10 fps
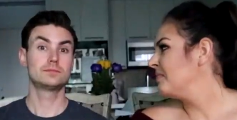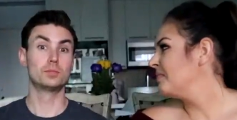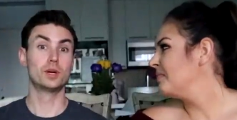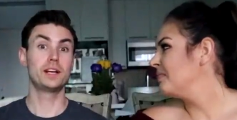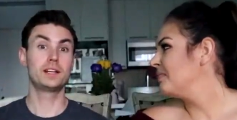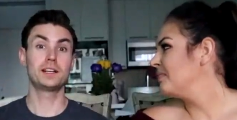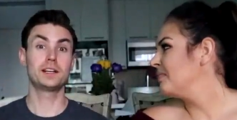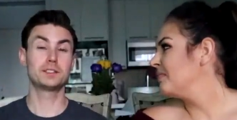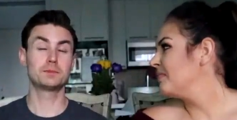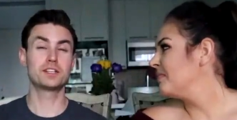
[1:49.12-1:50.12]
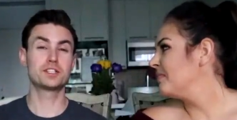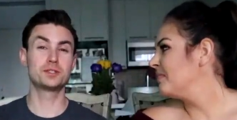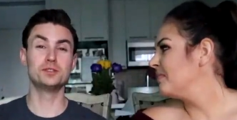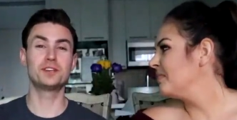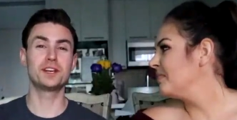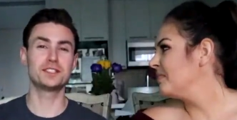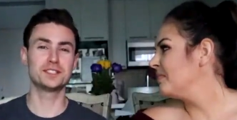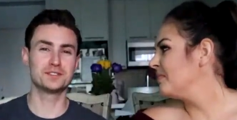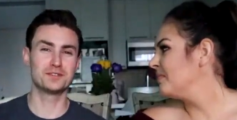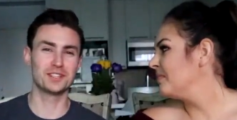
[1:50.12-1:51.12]
Speaker 1: bring as much
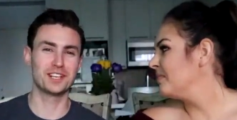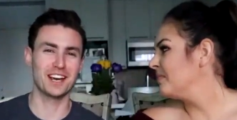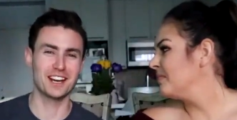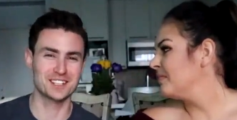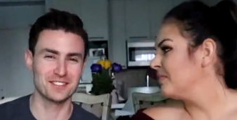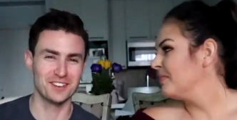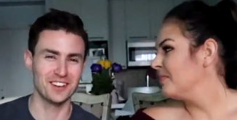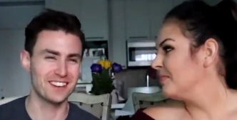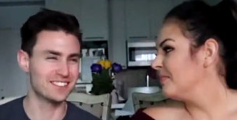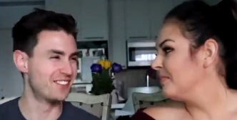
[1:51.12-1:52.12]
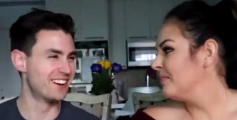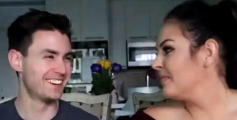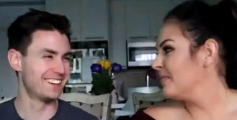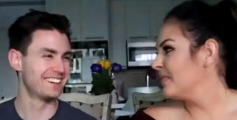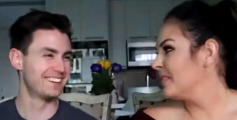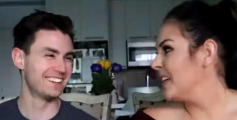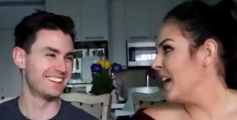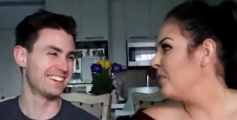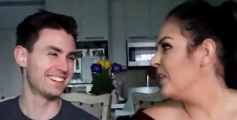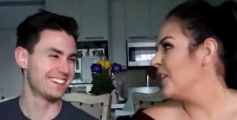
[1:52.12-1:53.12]
suitcases full of cash if you have them.
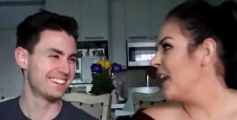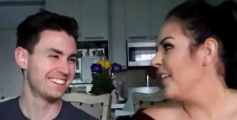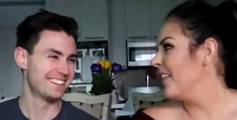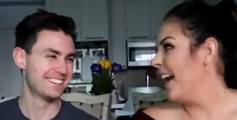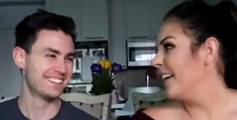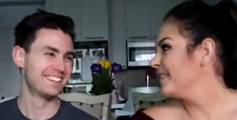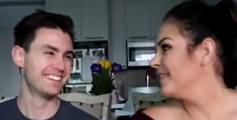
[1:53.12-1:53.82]
Speaker 2: And we don't have that.